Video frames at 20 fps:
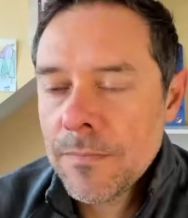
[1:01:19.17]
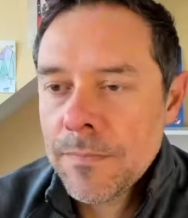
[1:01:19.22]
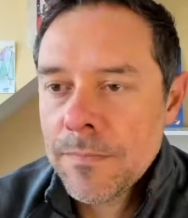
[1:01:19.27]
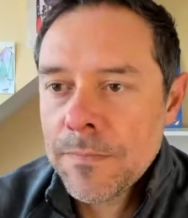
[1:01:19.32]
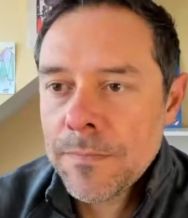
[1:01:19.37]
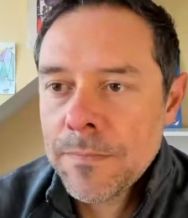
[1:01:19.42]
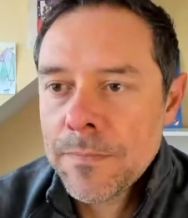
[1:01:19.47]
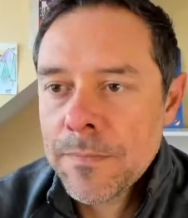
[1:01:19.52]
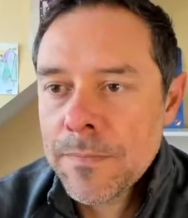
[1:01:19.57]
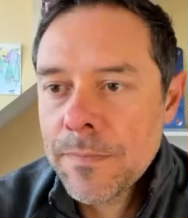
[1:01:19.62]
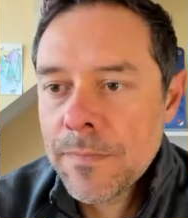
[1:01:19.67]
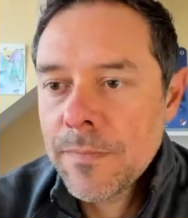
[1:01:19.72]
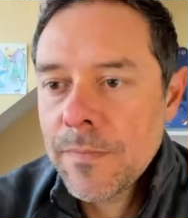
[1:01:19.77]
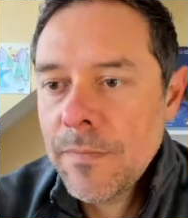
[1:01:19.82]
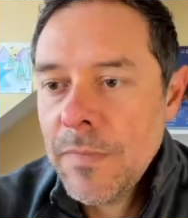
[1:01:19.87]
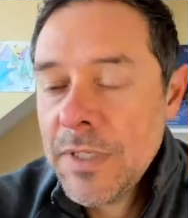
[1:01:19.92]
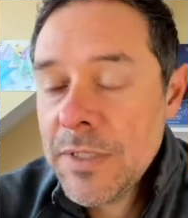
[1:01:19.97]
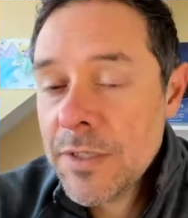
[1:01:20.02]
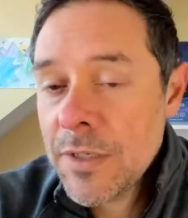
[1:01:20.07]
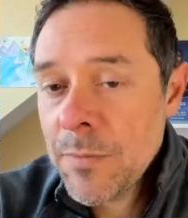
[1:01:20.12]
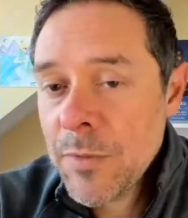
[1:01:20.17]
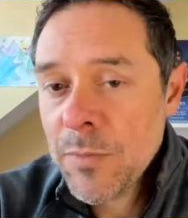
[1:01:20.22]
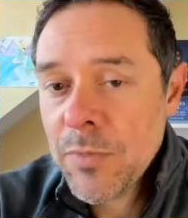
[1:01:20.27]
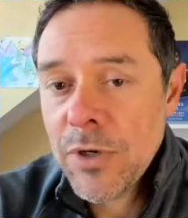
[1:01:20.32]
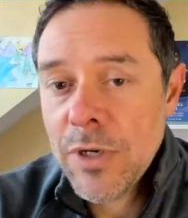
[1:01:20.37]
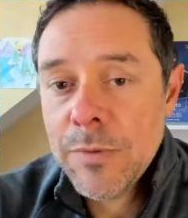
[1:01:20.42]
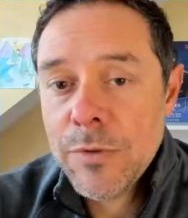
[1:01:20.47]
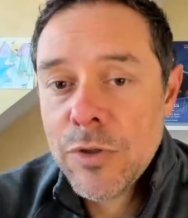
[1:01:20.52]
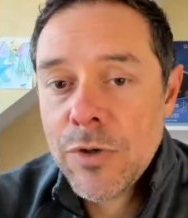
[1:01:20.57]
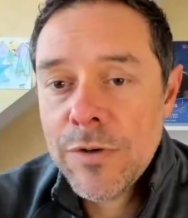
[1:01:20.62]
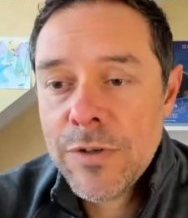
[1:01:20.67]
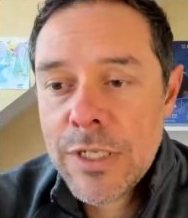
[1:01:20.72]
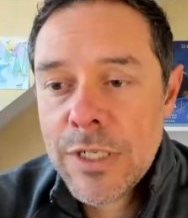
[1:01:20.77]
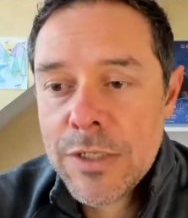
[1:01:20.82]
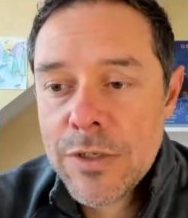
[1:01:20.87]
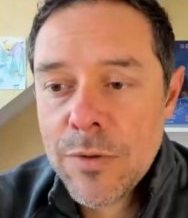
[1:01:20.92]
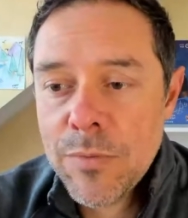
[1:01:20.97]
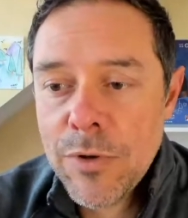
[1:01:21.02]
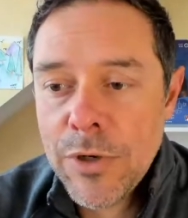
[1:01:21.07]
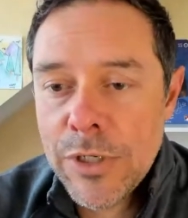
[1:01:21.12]
I mean, some are pretty. Triscuits are
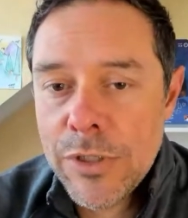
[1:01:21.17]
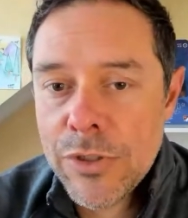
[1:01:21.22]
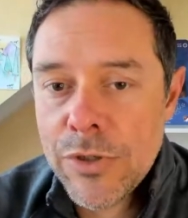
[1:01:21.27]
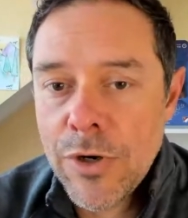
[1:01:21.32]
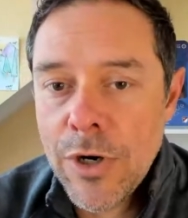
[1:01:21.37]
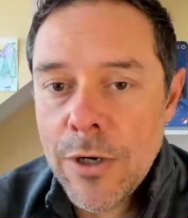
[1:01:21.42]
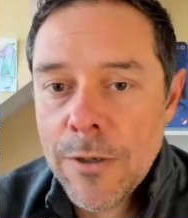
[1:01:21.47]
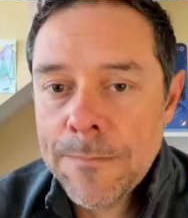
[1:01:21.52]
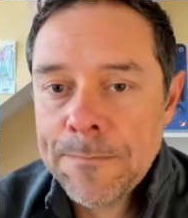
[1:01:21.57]
pretty strong.